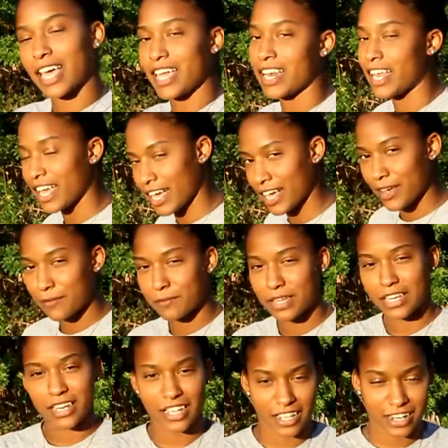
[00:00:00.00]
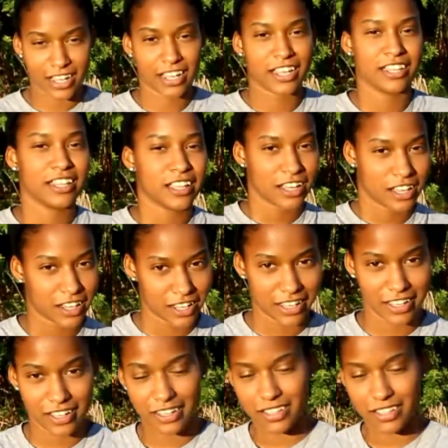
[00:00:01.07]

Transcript: N.A. Milena in the cut.